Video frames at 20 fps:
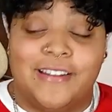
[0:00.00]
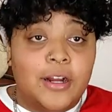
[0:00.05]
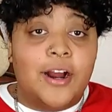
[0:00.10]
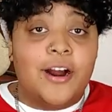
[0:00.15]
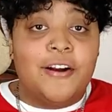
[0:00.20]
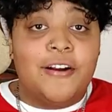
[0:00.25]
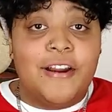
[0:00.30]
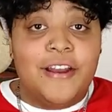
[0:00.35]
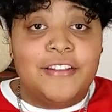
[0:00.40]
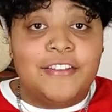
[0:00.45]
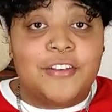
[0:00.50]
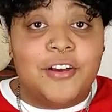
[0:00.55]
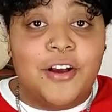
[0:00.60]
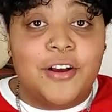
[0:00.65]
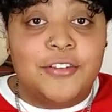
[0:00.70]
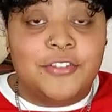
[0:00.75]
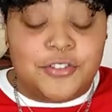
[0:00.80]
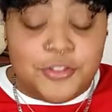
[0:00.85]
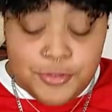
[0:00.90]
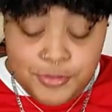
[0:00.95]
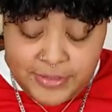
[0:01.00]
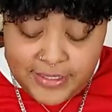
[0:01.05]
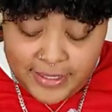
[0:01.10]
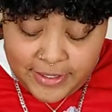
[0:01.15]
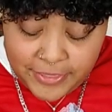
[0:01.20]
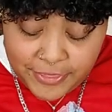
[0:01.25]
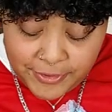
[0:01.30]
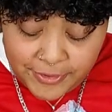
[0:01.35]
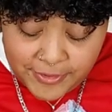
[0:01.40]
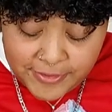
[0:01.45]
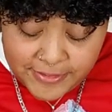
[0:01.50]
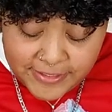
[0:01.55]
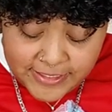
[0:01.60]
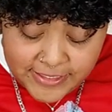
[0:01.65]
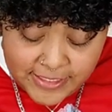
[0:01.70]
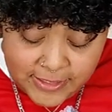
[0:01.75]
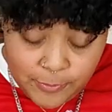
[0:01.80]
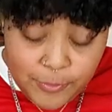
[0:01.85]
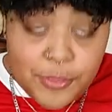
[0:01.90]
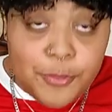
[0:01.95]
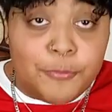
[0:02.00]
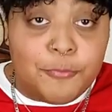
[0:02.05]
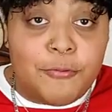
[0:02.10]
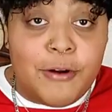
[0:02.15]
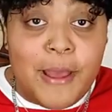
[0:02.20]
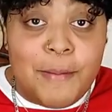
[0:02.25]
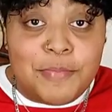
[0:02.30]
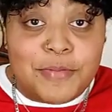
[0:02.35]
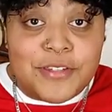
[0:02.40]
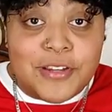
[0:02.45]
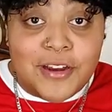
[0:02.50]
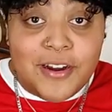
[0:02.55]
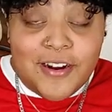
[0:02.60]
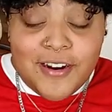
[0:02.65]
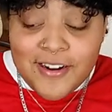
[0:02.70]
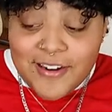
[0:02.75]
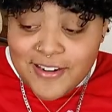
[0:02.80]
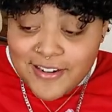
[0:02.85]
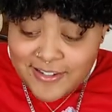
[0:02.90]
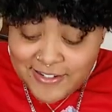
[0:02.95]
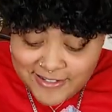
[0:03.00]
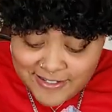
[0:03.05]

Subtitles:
All right, on to day 13 with Reptar.